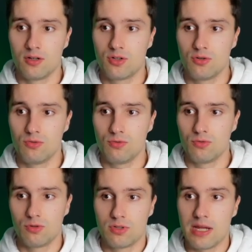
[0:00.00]
to
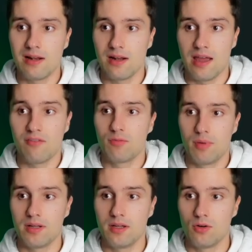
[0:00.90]
tell
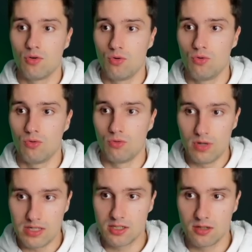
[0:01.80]
everybody who
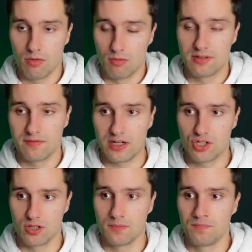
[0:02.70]
reads through this
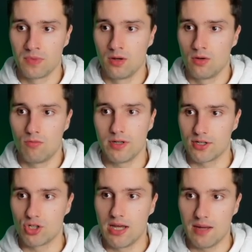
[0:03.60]
function what
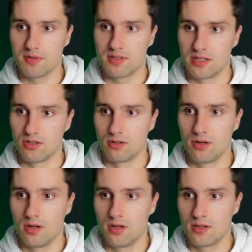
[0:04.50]
actually happens here.
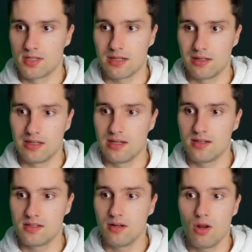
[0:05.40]
Suddenly,
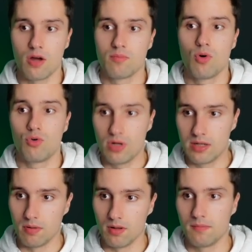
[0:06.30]
it's a lot more
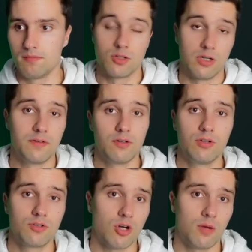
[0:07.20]
readable. So if you
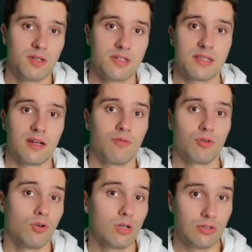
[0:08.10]
use comments, then I would
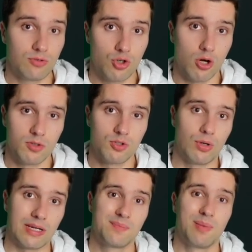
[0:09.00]
only use comments to
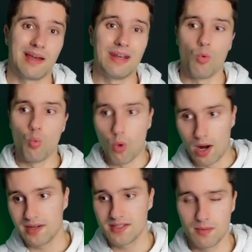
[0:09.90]
explain
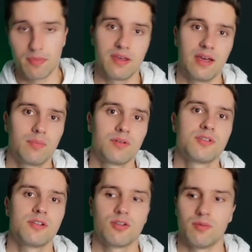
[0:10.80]
why something happens.
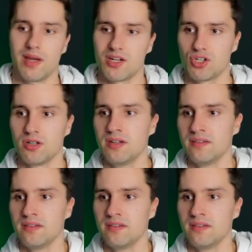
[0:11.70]
So imagine